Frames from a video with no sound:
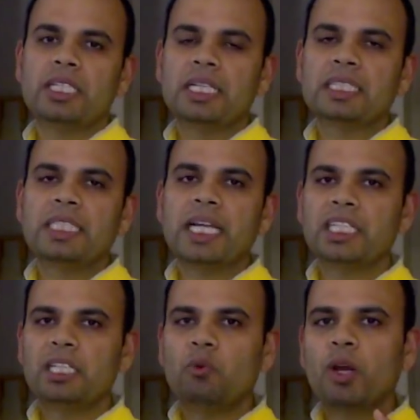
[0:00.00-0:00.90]
is actually
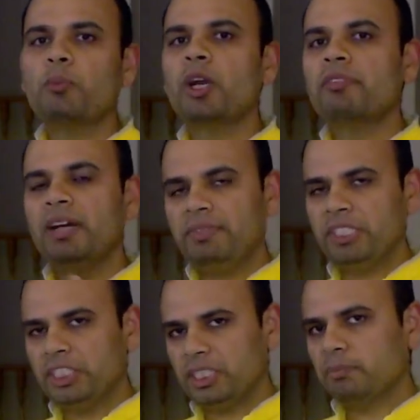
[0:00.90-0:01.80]
1.5
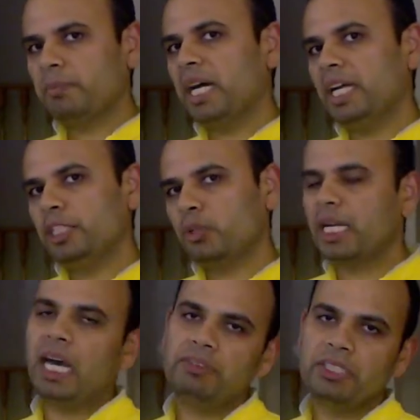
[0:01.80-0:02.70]
inches by
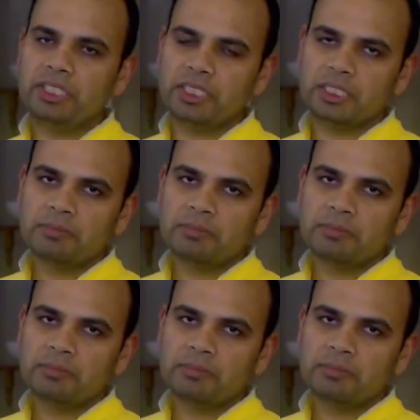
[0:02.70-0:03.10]
2.5 inches.